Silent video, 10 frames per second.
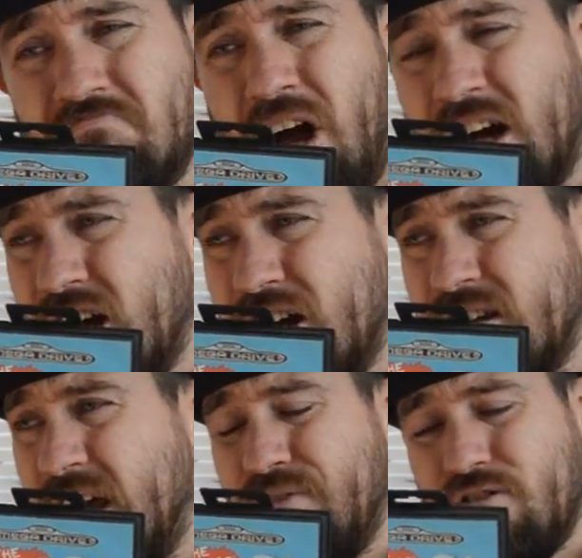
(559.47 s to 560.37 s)
I
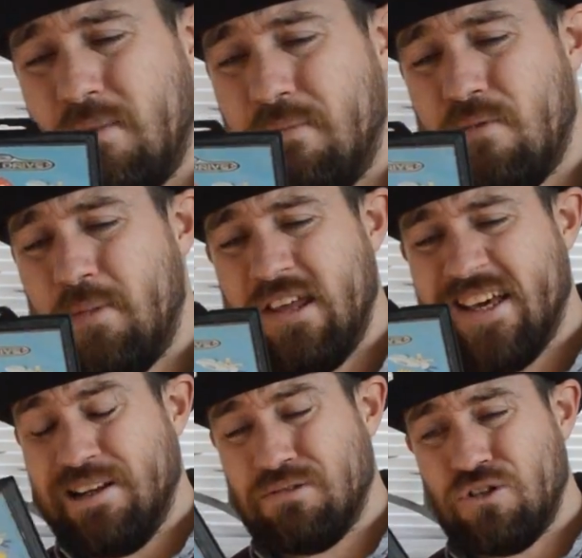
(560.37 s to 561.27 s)
can't ever remember many
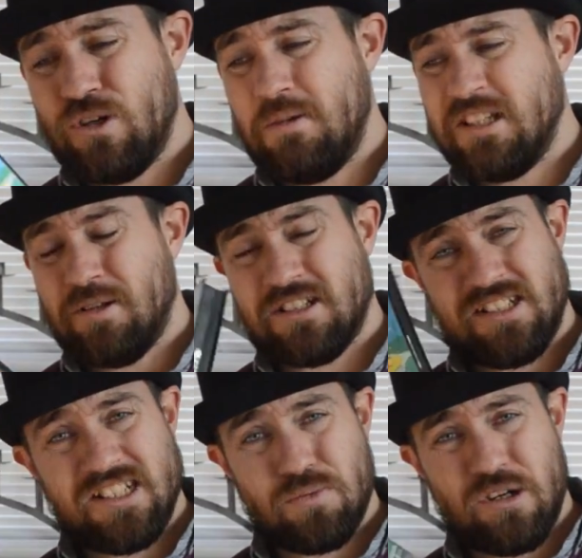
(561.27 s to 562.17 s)
games annoying me as much as
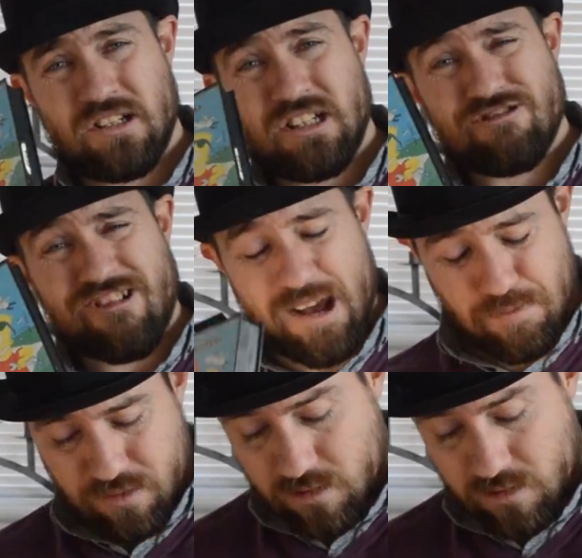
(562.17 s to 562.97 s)
this one. Crap.